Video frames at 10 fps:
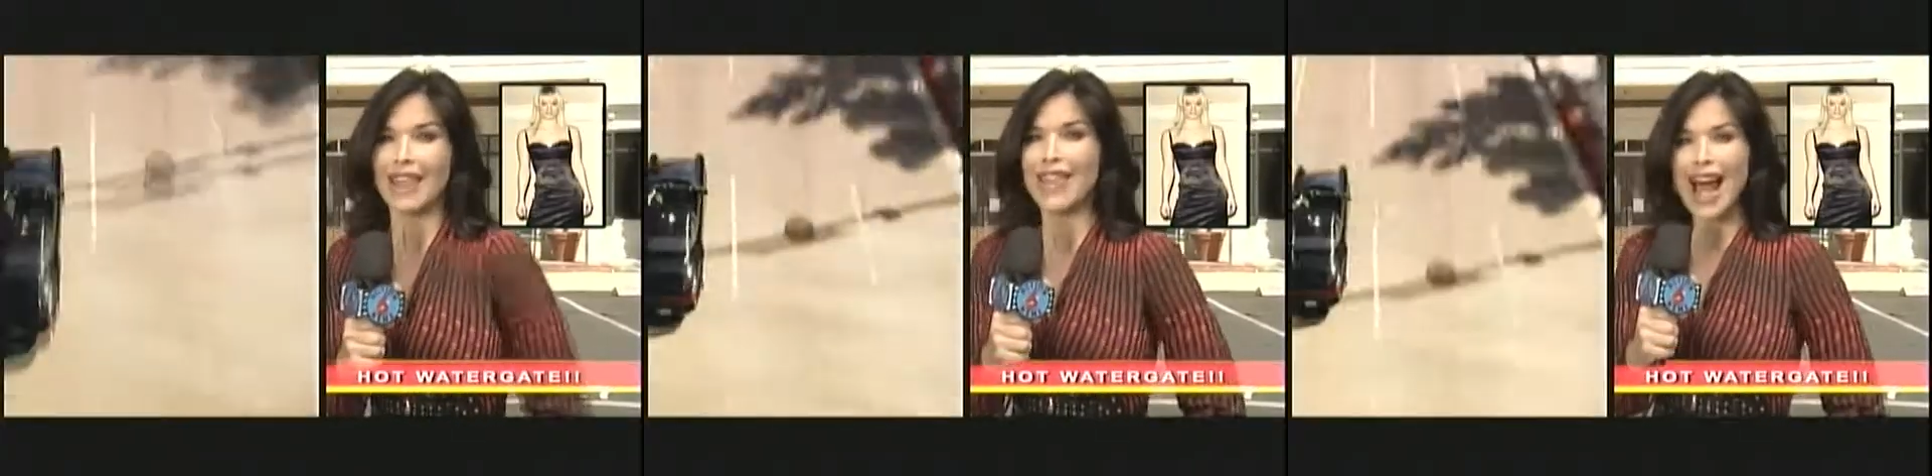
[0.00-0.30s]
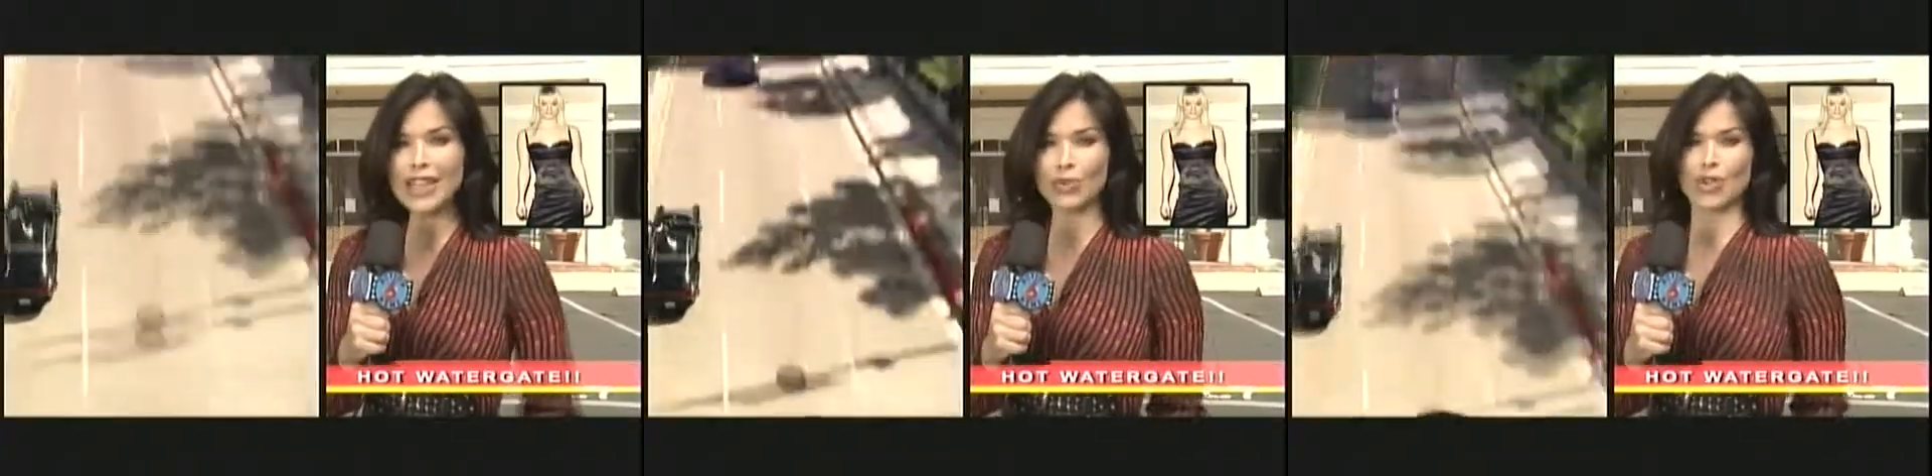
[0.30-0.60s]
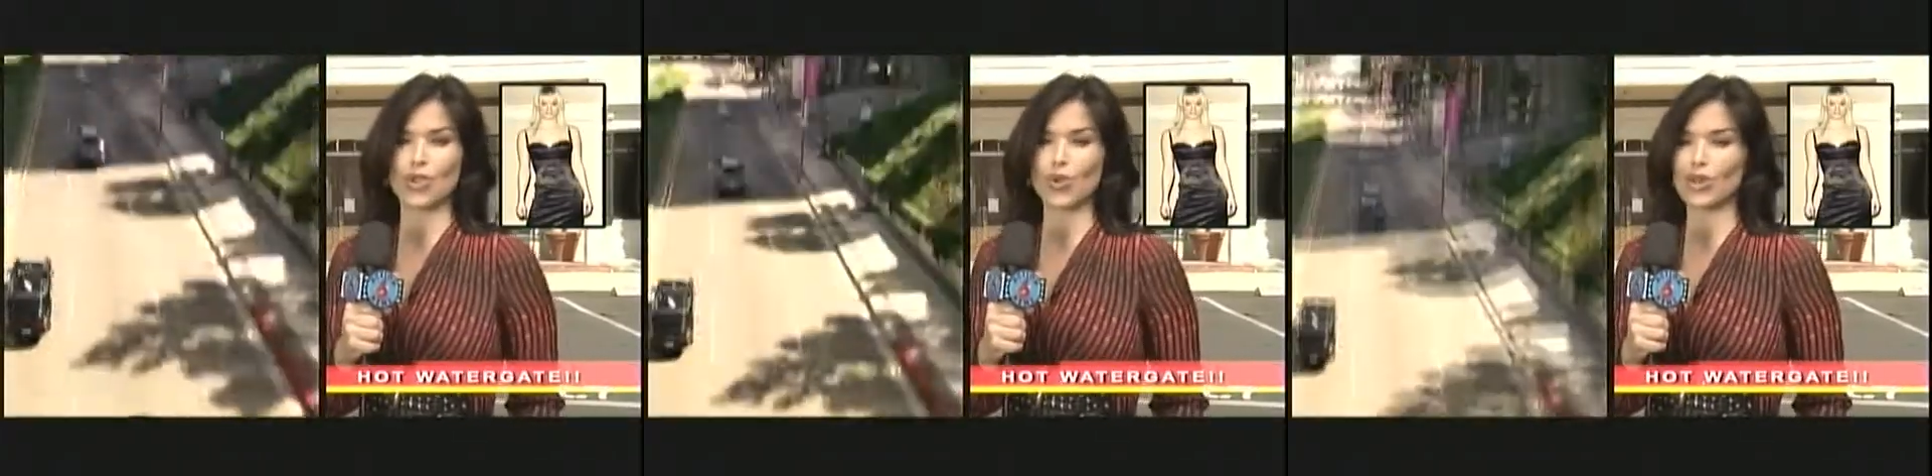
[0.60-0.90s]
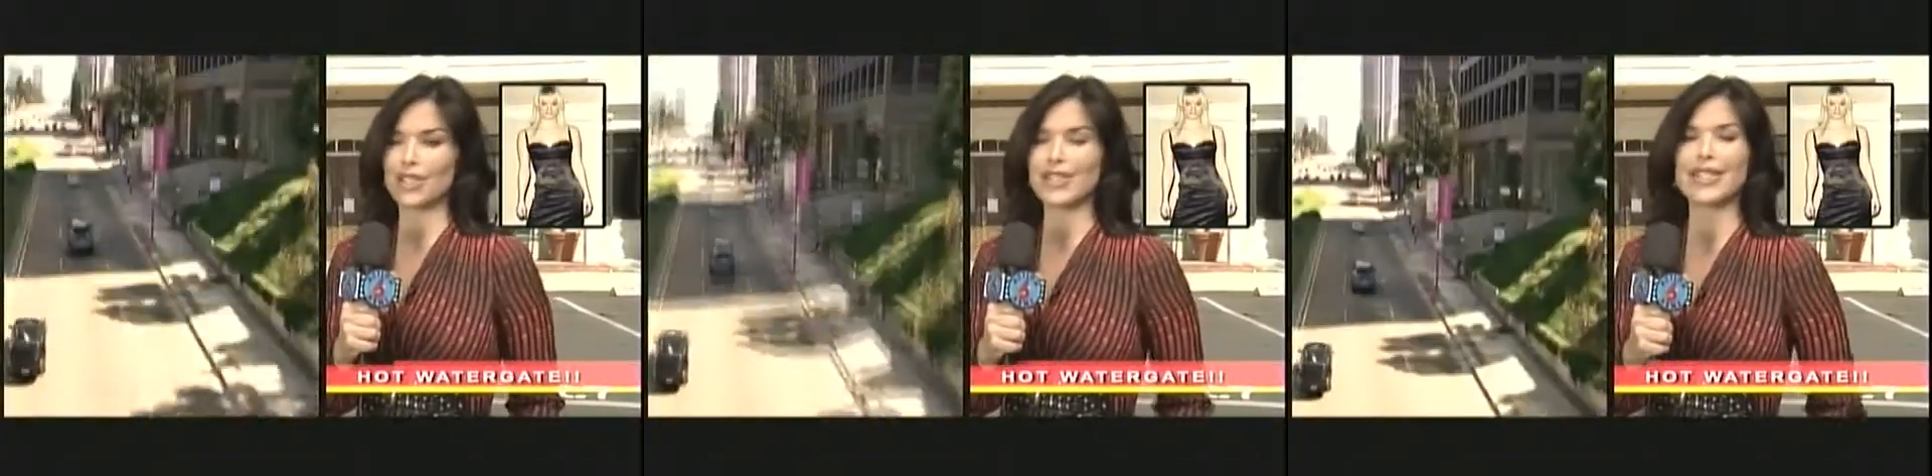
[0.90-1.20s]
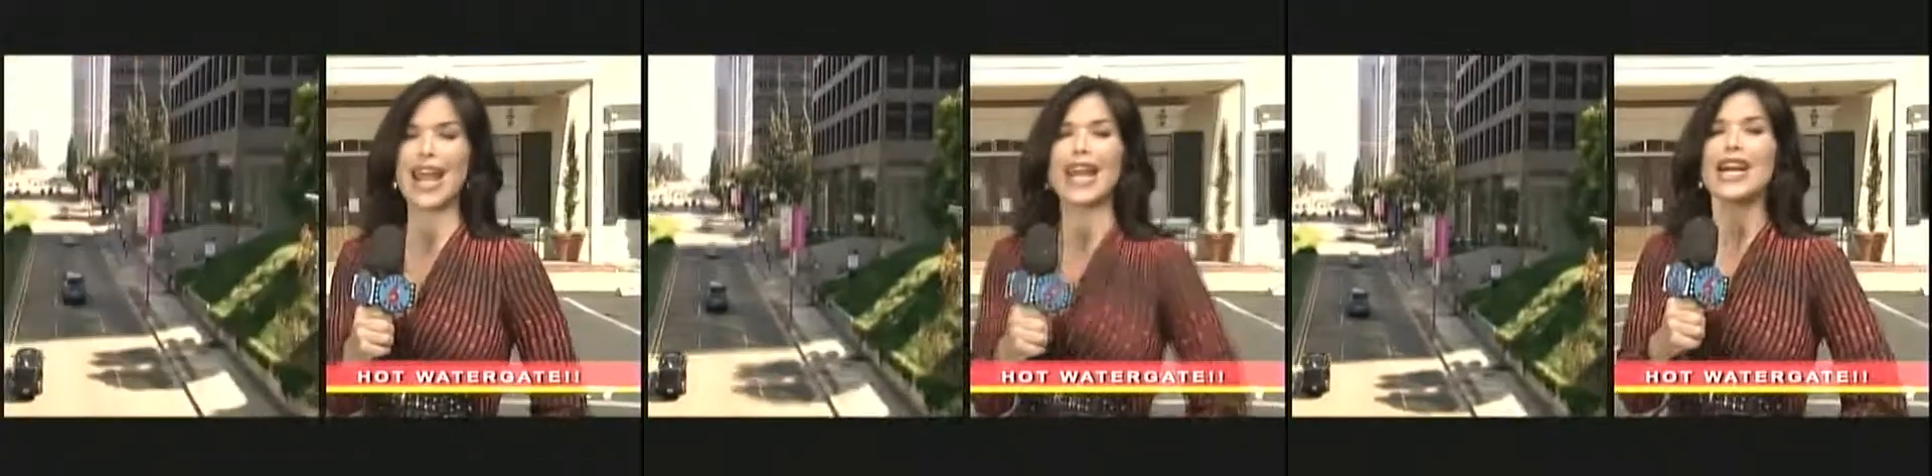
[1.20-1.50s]
That's when sources
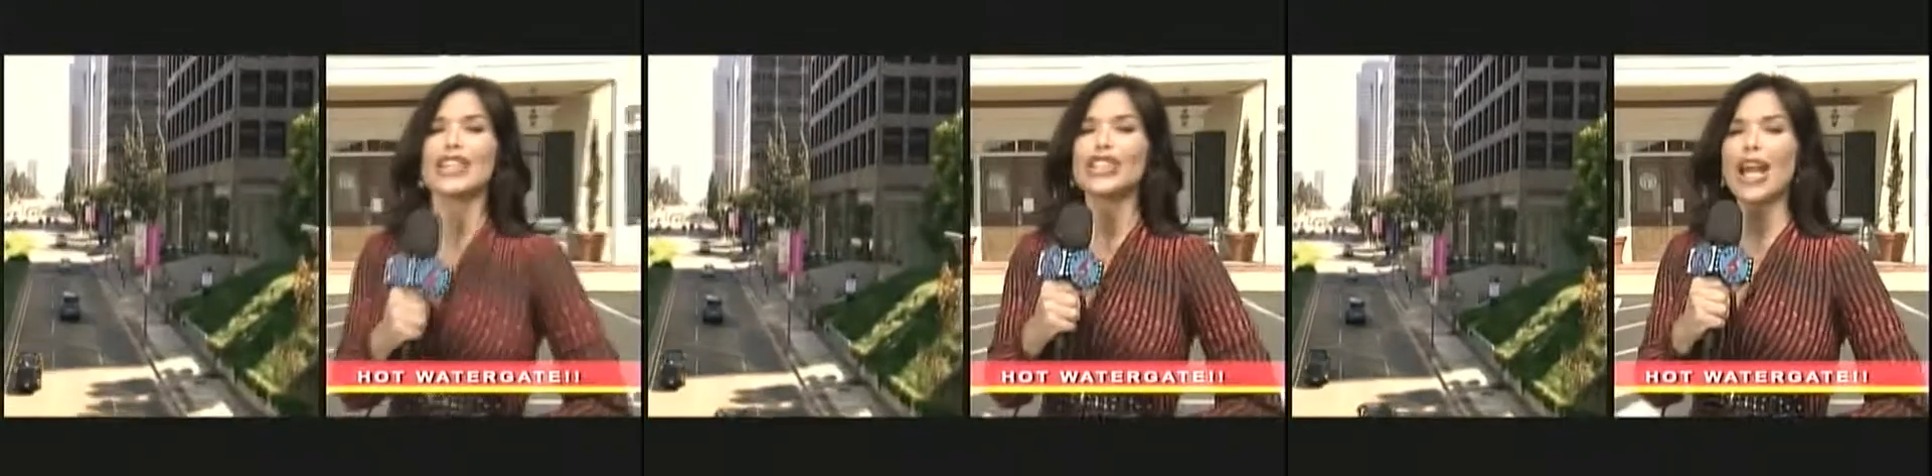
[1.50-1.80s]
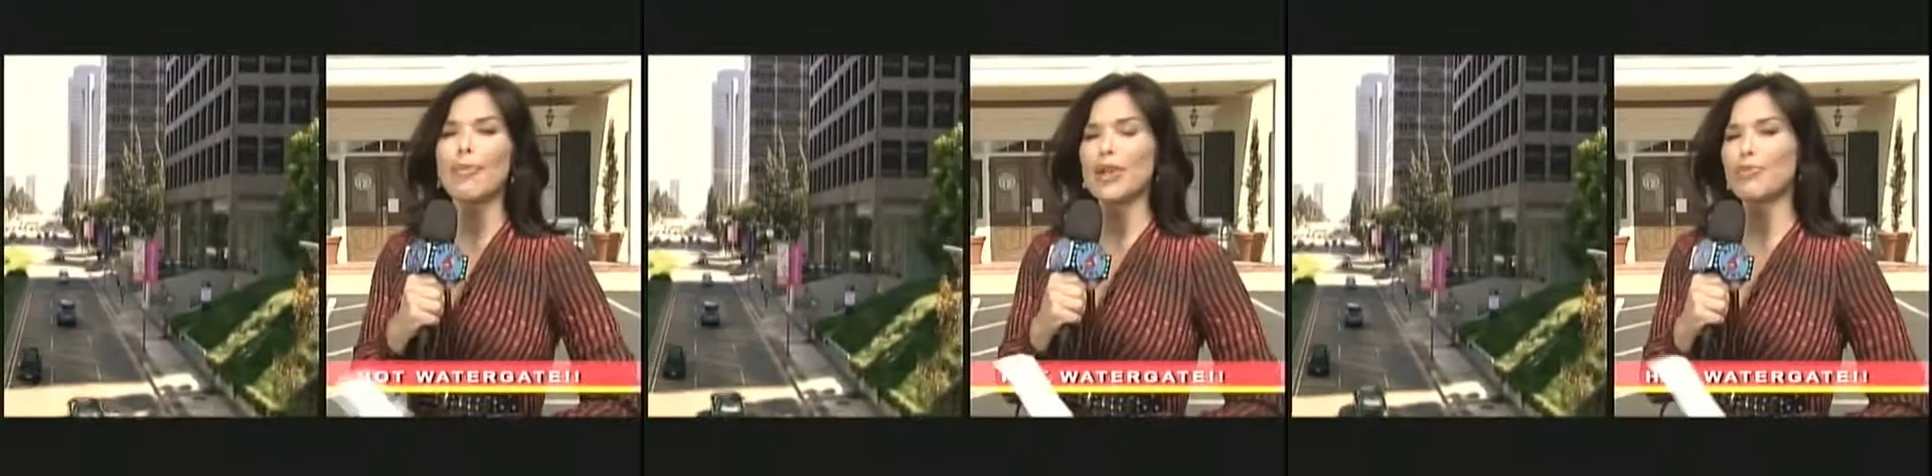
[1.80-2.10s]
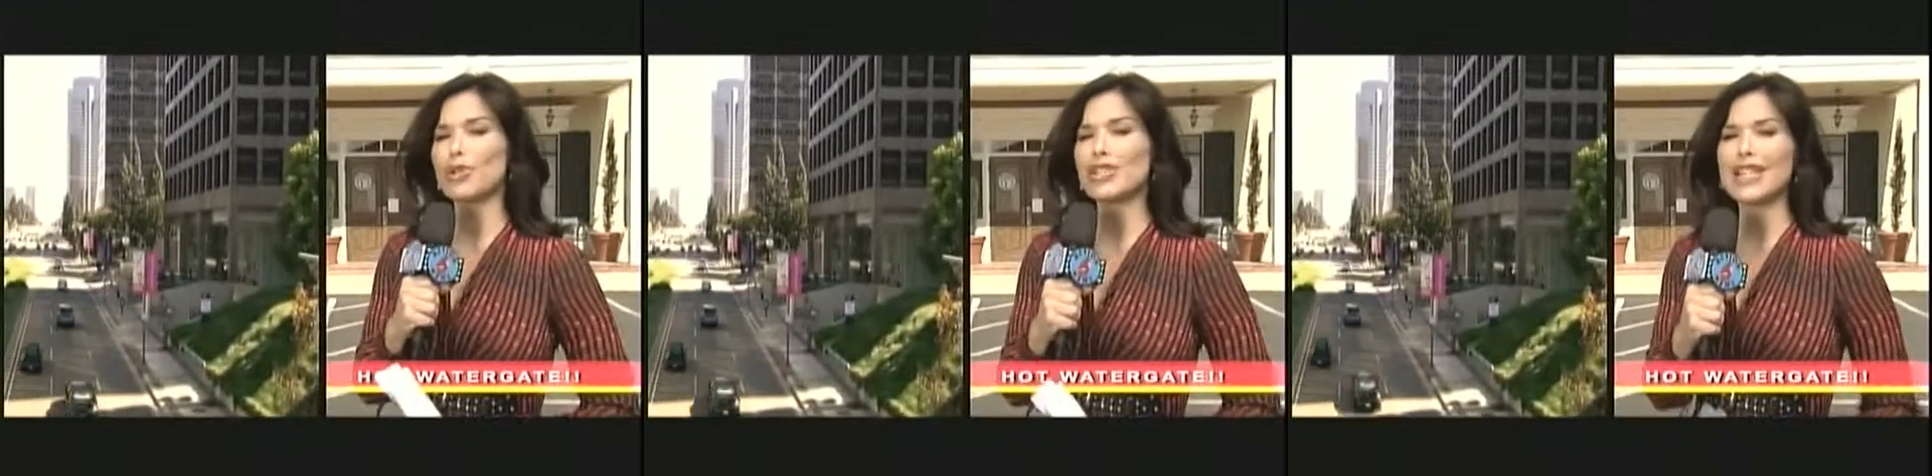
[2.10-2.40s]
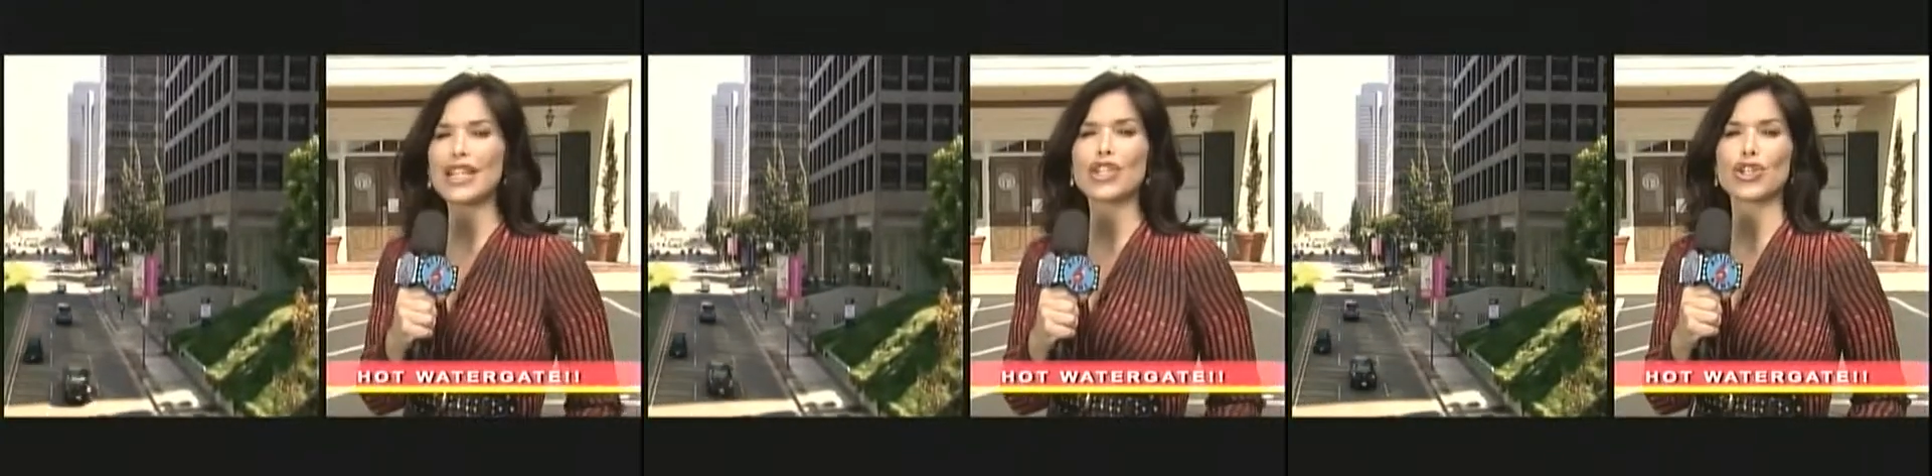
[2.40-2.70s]
say Champion proceeded